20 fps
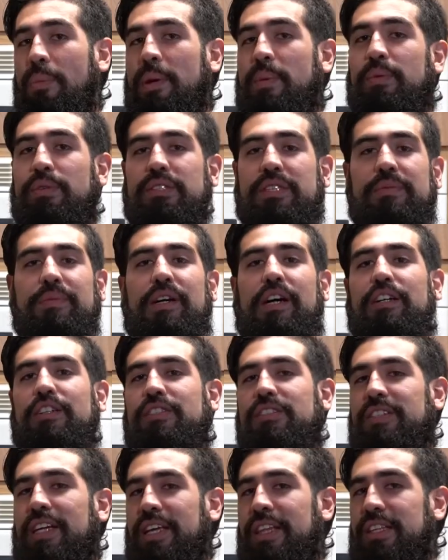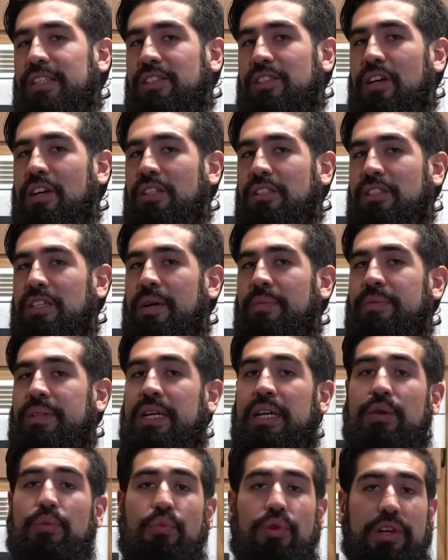people seem to understand this concept
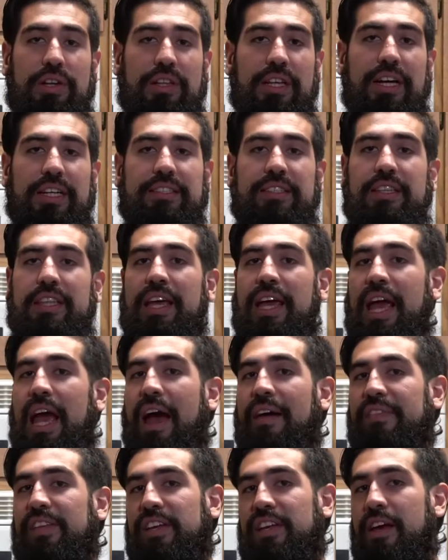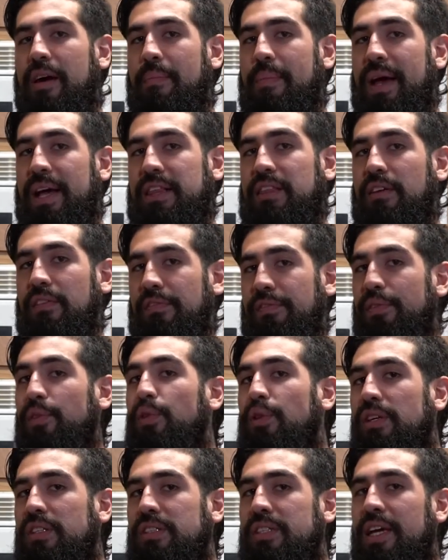and realize that they have to cut back their
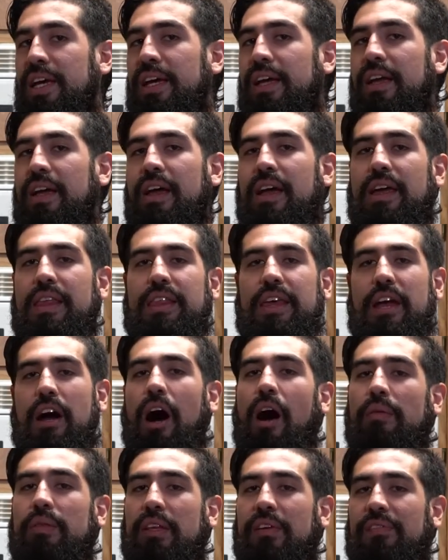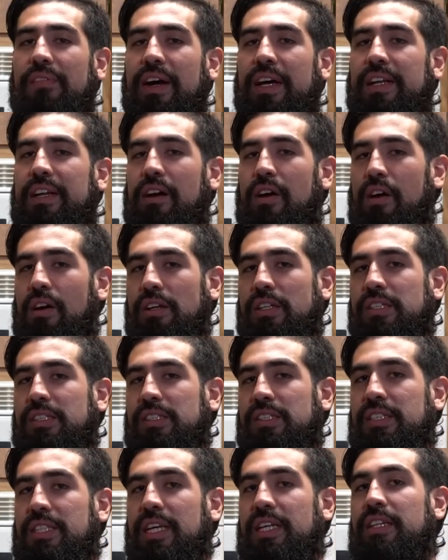food intake, they often find it hard to
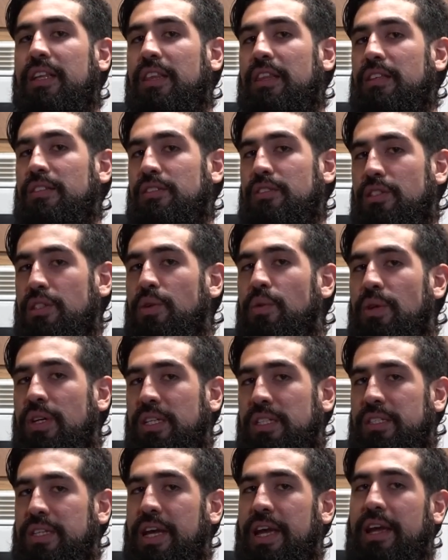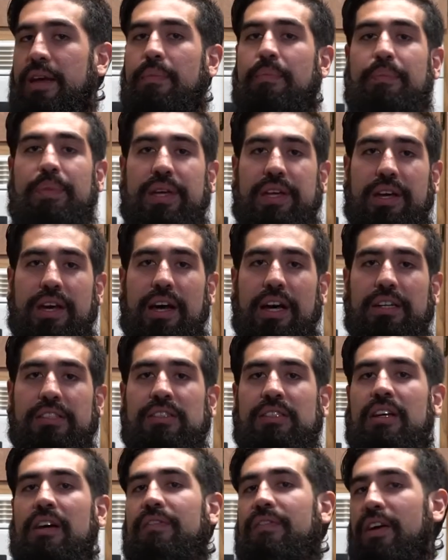stick to this new intake
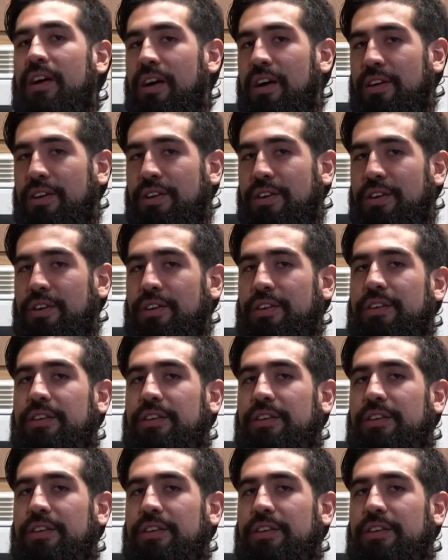because of hunger.